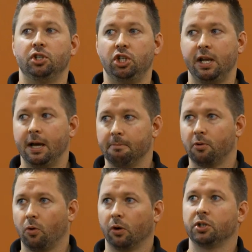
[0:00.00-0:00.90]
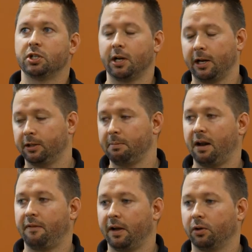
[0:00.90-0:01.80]
GM corn, genetically
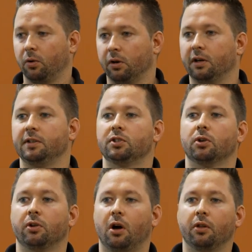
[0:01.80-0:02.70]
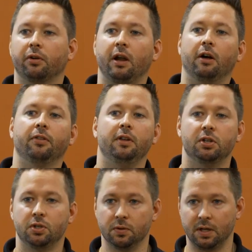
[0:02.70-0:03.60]
modified corn, showing all their health
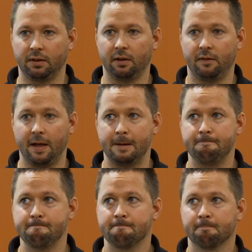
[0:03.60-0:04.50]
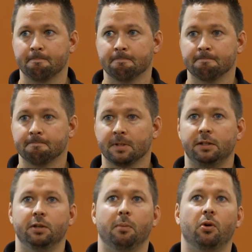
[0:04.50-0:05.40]
issues that they've had.
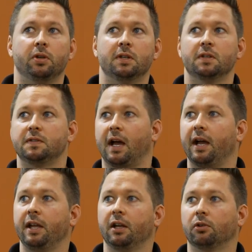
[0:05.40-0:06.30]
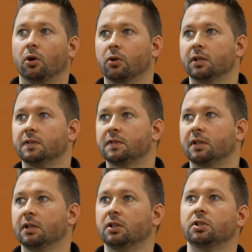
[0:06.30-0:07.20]
Pneumonias, dying, croaking,
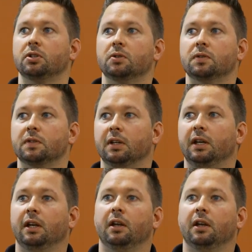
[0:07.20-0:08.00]
skin issues.